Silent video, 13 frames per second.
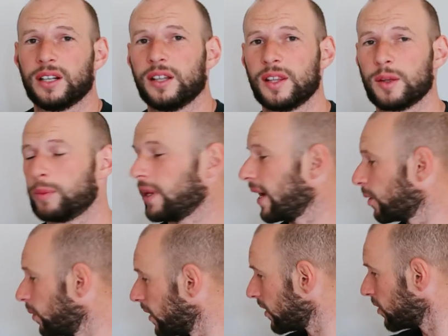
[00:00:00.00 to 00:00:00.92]
You know, the
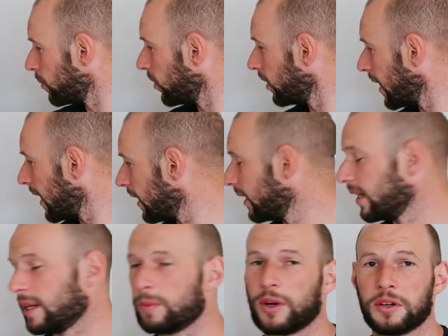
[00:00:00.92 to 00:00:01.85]
black with the smaller
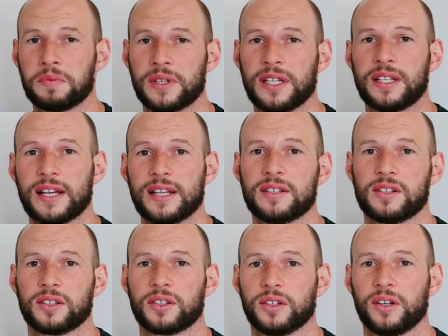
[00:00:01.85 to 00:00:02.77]
LED bulbs, it does
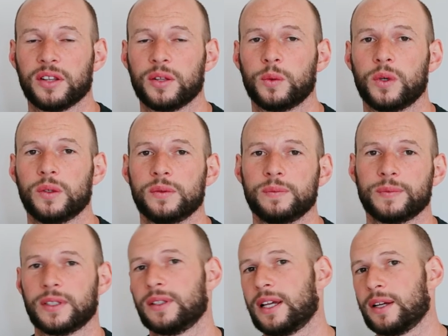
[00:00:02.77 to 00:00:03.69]
look good on the wall
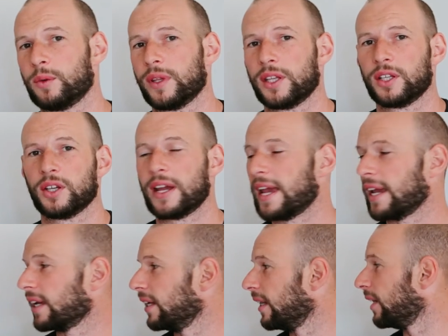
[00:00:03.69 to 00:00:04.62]
uh, whether you're
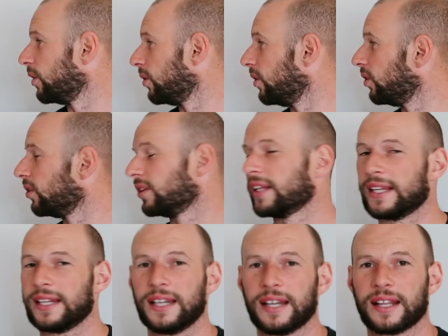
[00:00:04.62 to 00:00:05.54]
hanging it or
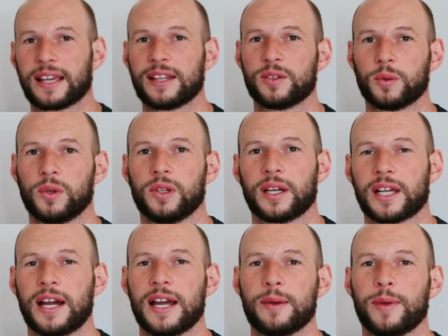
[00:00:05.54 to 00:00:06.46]
leaning it against a wall
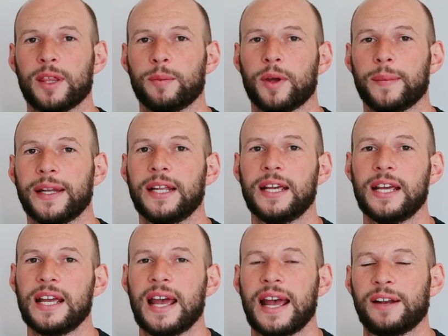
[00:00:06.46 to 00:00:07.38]
like I am at the moment.
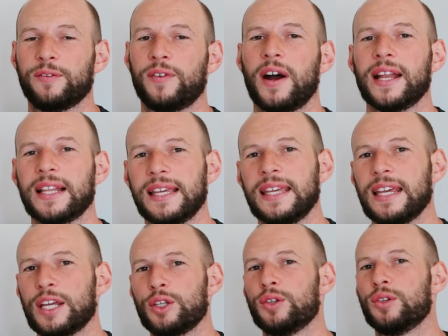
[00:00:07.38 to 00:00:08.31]
And
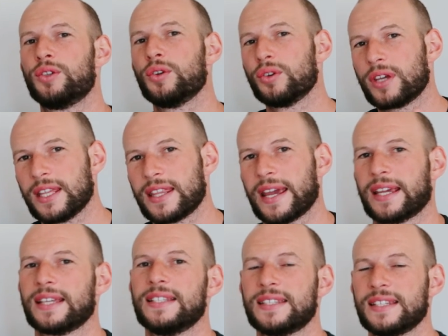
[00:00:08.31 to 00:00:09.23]
finally, you do get
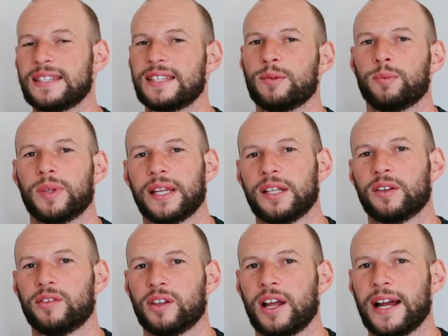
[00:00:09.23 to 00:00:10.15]
that consistent blend
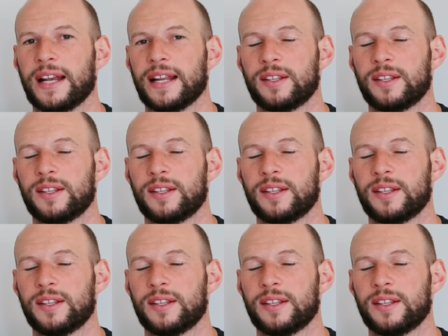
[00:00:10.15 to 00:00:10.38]
of light.